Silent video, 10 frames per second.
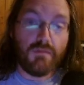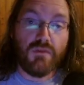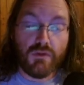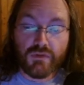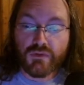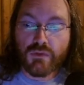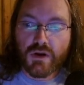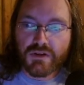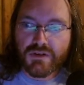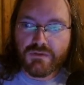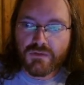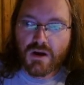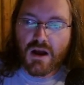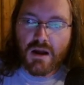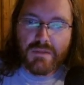struggling for
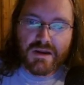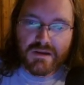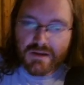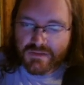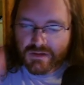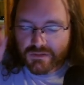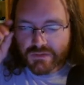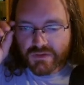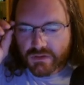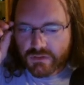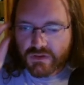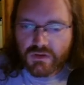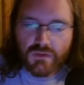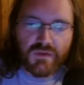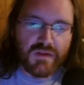a hot minute. I think they're still in the
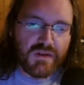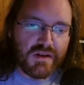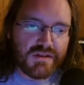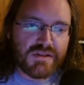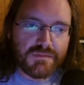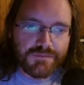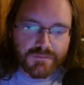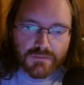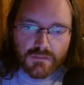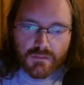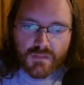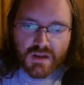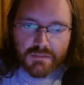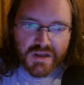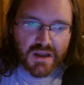250s.
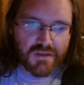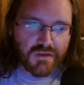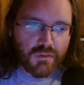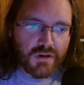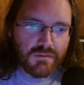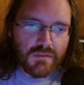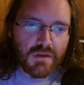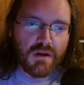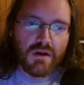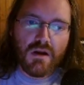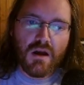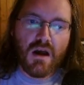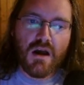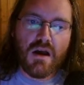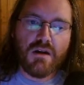But yeah, this one
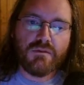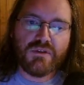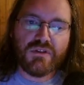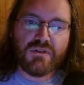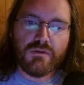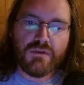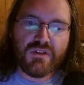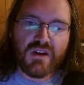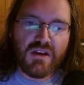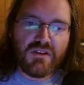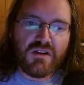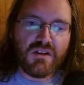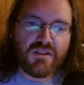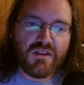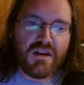was catching
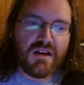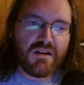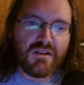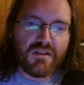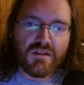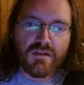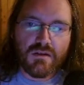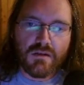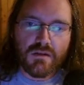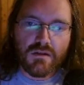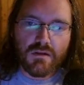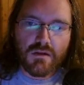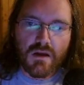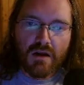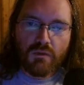its legs
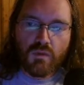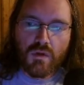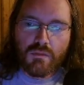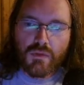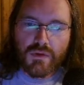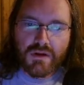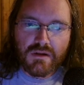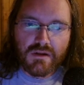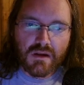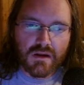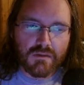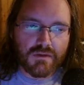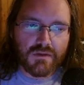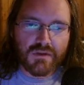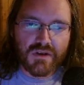at one point. Yeah,
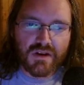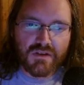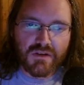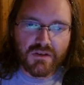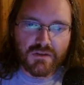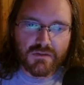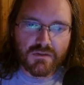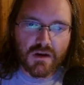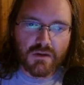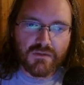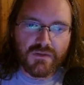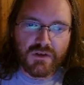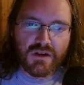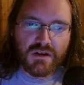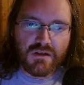we were catching our
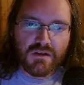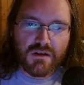footing